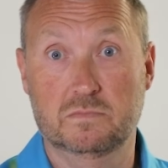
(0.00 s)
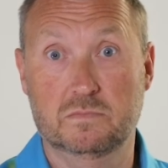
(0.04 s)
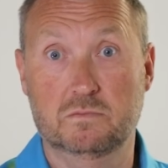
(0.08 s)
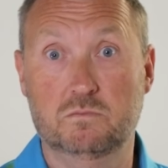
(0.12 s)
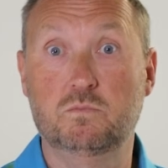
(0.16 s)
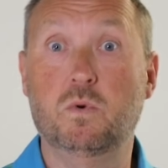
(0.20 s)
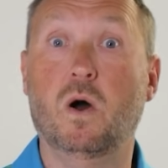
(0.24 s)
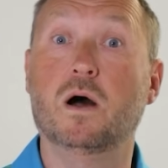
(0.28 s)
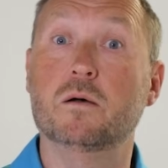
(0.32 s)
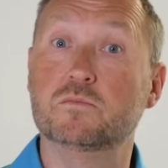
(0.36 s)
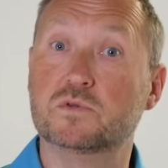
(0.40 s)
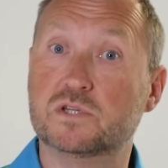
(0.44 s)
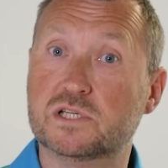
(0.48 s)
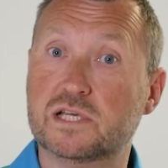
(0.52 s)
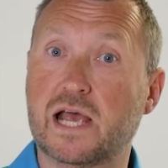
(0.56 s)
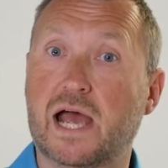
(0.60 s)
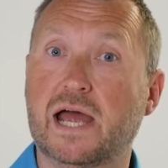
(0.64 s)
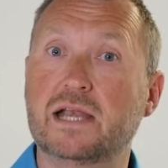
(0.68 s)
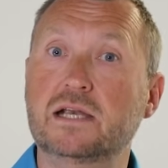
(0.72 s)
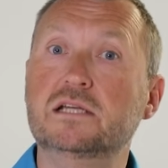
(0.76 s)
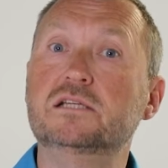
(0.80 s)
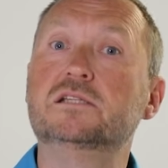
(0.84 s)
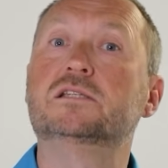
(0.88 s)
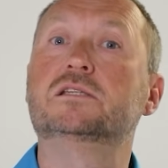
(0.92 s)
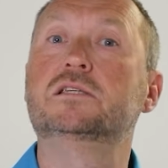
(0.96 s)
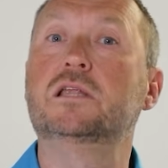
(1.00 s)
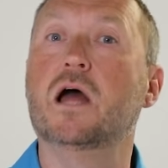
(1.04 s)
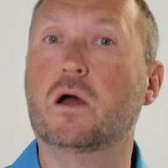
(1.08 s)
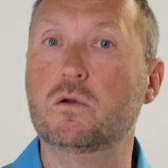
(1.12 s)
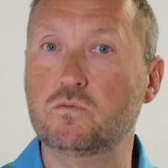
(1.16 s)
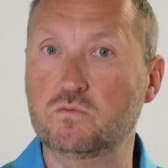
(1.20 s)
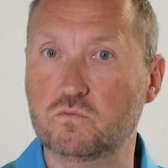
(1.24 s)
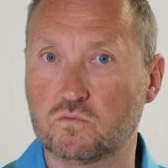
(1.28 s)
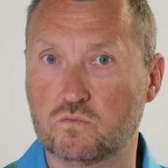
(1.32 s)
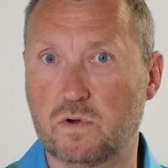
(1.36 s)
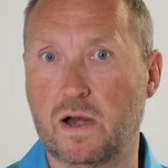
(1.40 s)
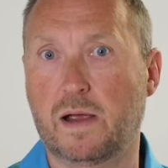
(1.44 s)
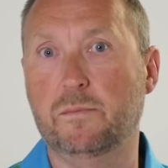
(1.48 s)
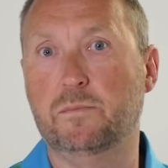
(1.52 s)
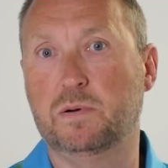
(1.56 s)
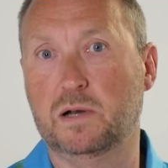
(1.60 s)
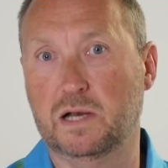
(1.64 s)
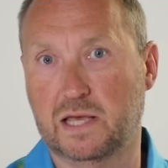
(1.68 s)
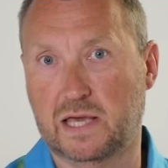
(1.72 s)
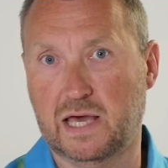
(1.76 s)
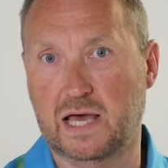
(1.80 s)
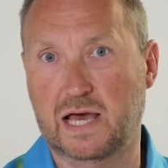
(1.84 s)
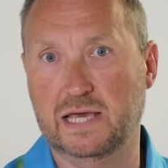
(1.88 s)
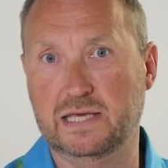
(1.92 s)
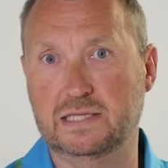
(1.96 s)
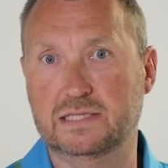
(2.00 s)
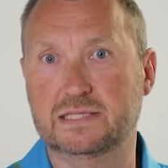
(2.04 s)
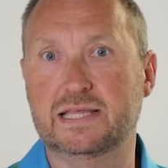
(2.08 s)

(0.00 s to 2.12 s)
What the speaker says: What I'm saying is don't replicate